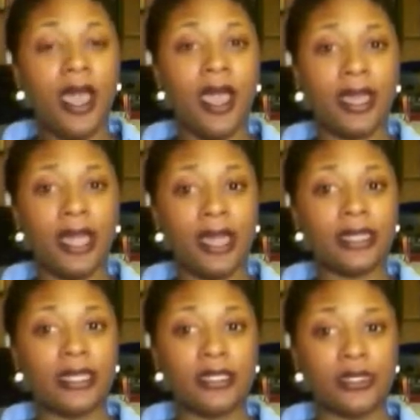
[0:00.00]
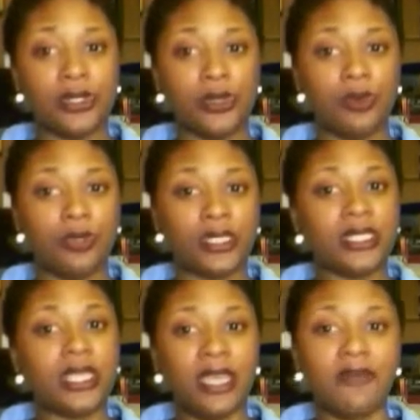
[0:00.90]
I got it into
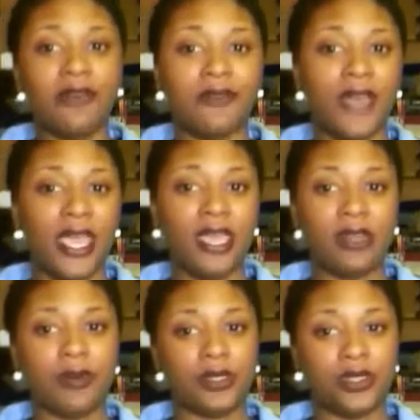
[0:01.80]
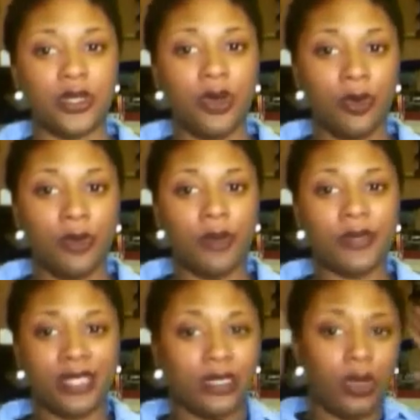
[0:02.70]
just an even fade. It wasn't low
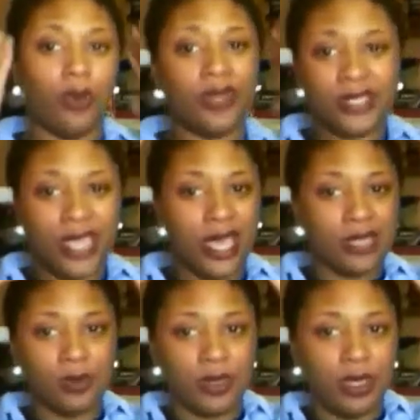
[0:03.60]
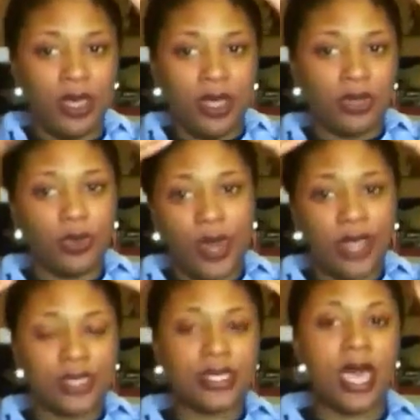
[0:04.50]
on the sides with little
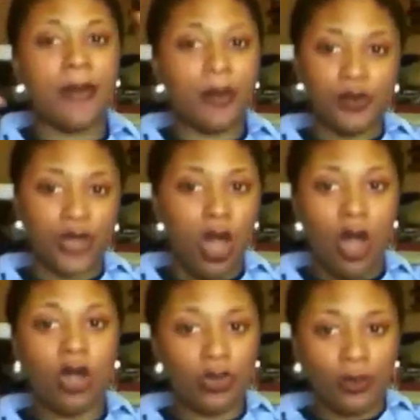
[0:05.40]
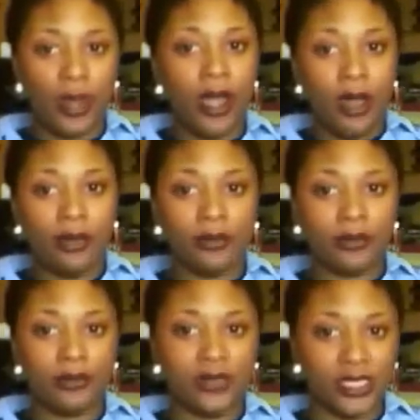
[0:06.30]
hair at the top. It was all around
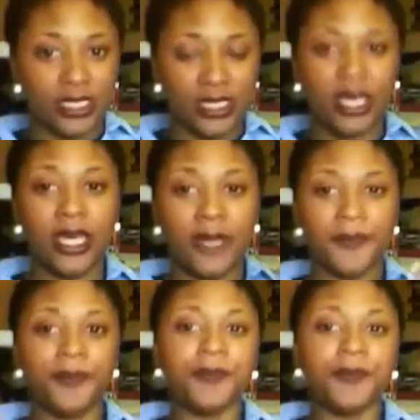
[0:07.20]
just cut.